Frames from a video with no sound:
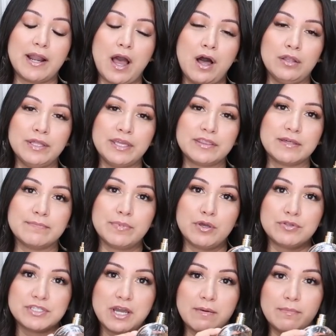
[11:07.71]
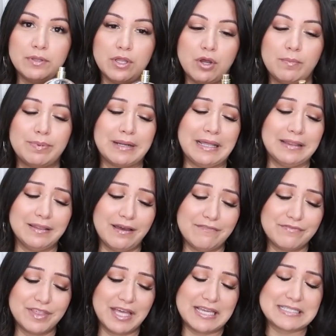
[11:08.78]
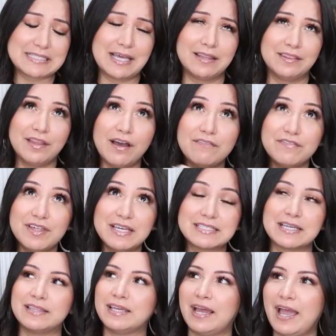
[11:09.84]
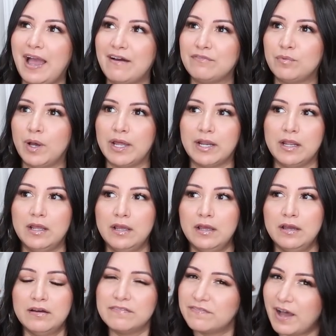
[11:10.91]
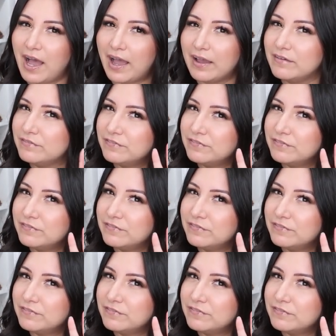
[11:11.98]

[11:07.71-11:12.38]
I'll link them both down below, but I love this. I love this. I think I have, what, four